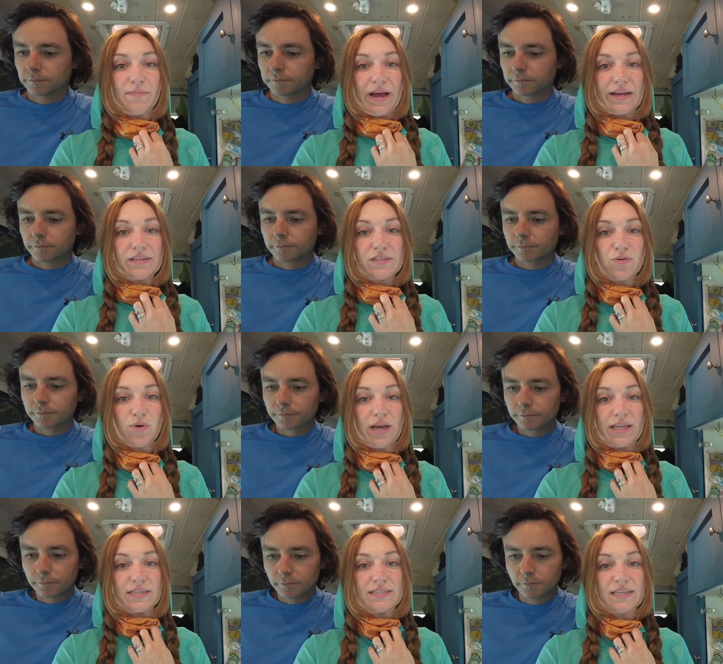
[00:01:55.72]
Speaker 1: passed
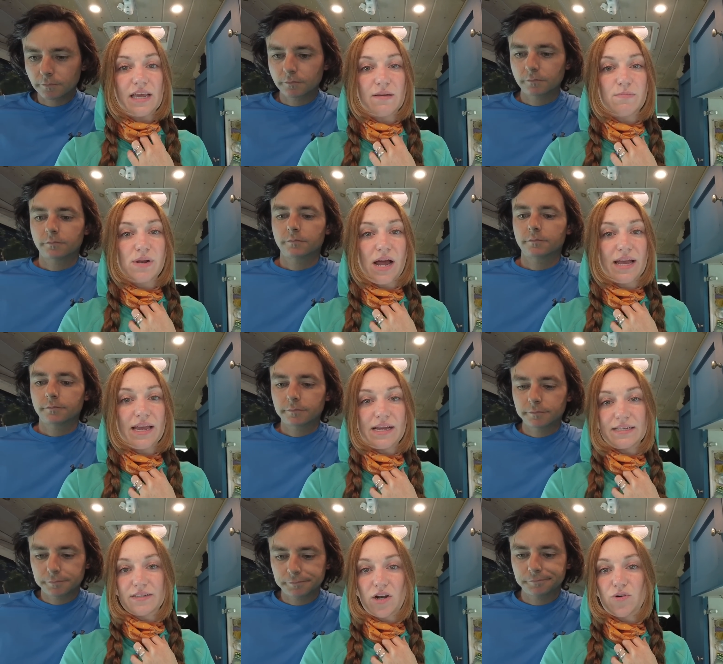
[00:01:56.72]
away the same night
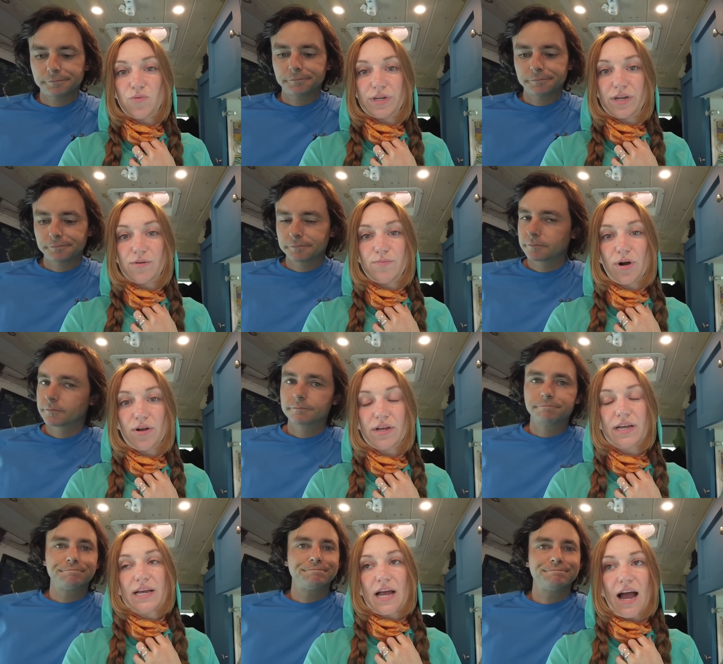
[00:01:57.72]
as our window broke,
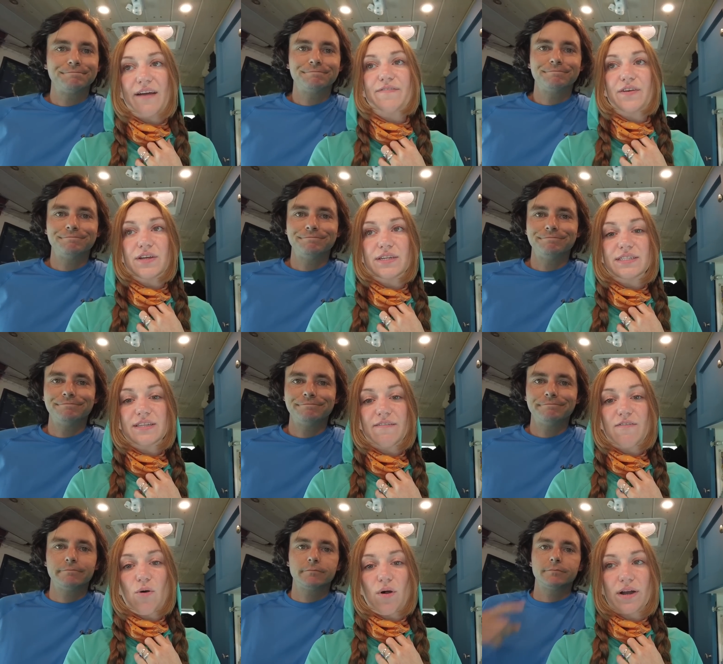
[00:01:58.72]
I feel as
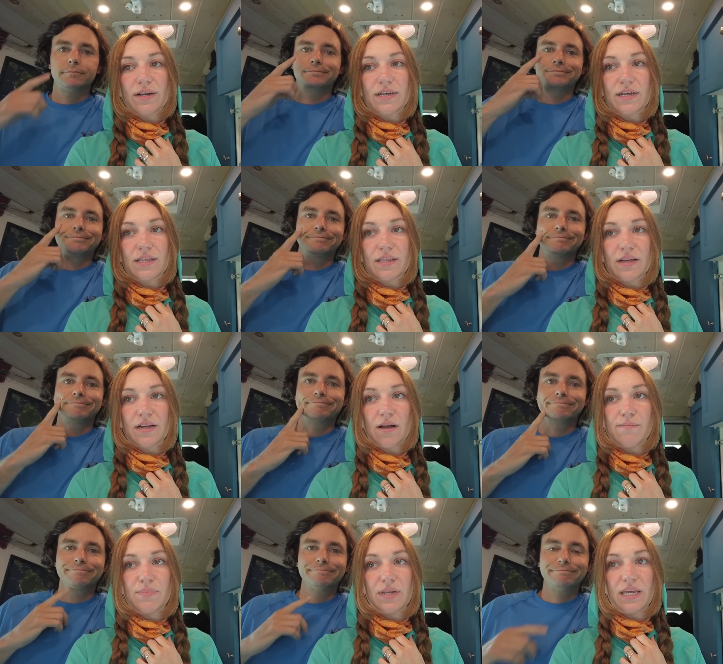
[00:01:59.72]
if Quark, the
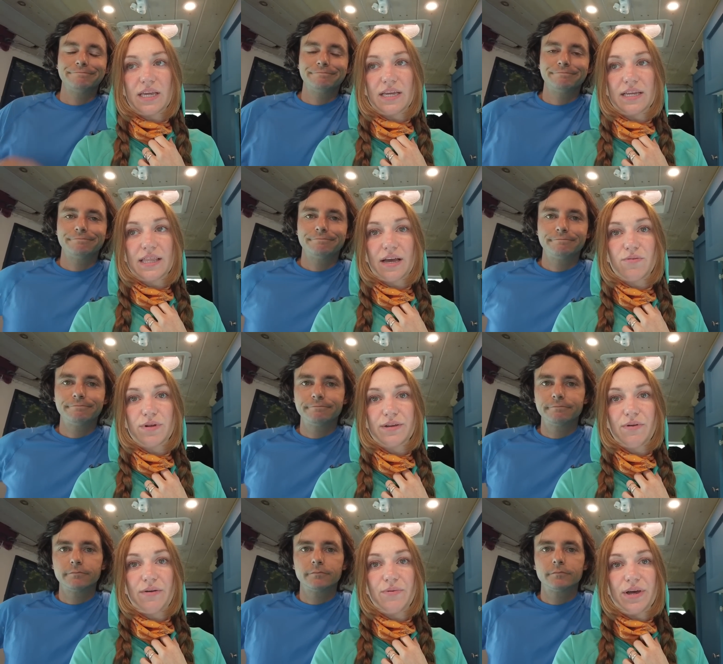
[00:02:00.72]
company that we
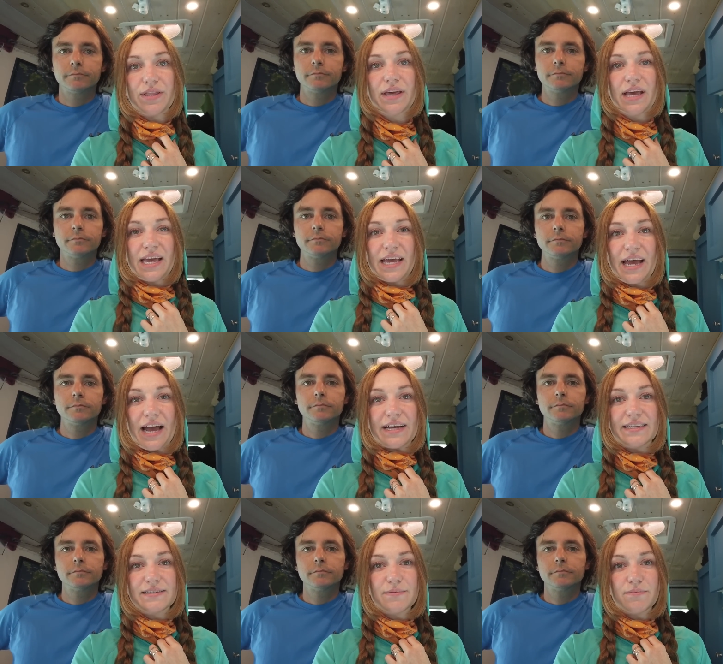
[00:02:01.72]
went with,
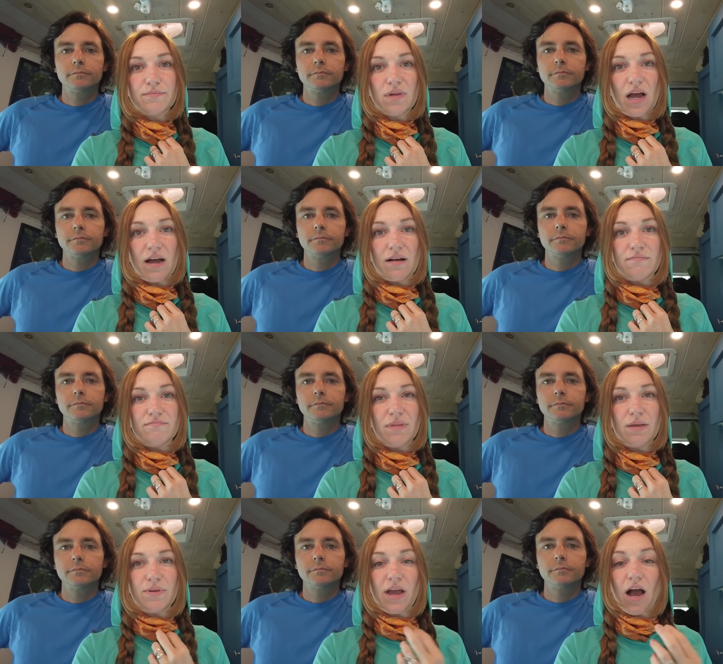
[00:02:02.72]
has um, maybe